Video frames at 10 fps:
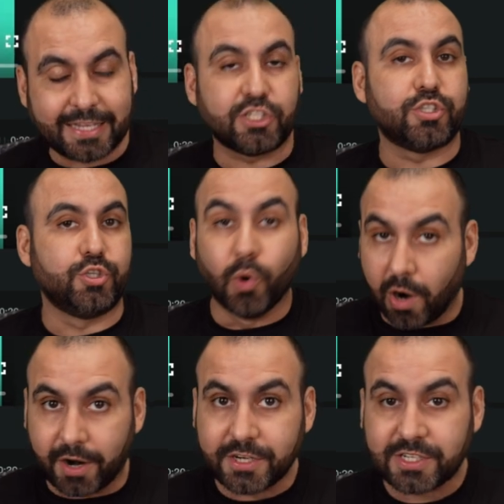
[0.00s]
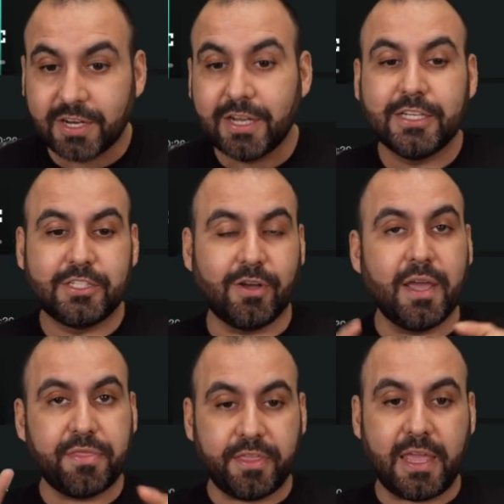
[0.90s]
it's too harsh, so
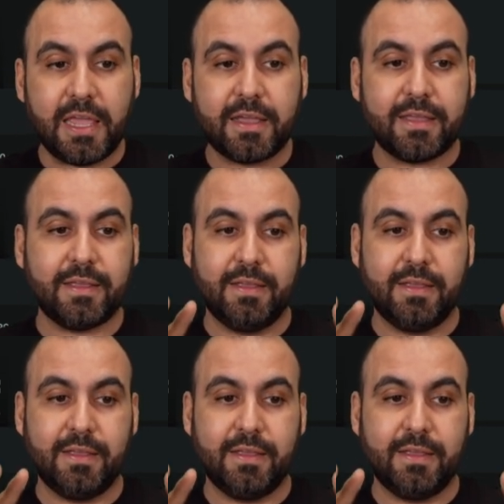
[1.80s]
I think